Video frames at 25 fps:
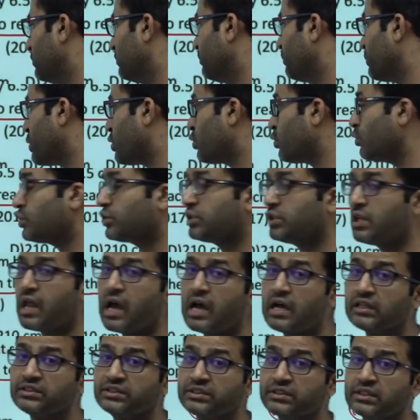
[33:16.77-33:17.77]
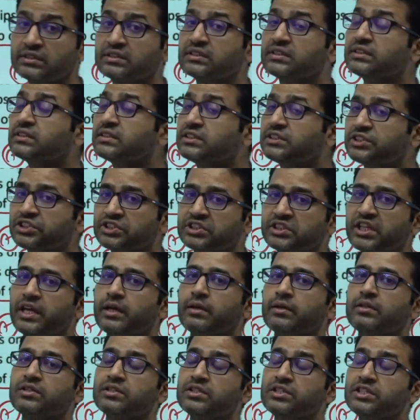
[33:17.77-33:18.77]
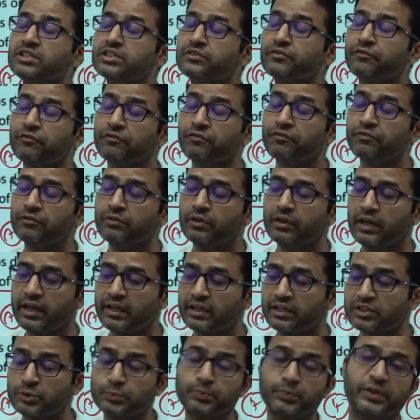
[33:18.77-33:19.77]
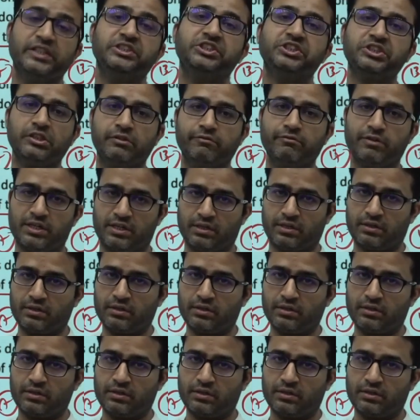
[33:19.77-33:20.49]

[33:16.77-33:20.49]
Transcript: because last chance is like special one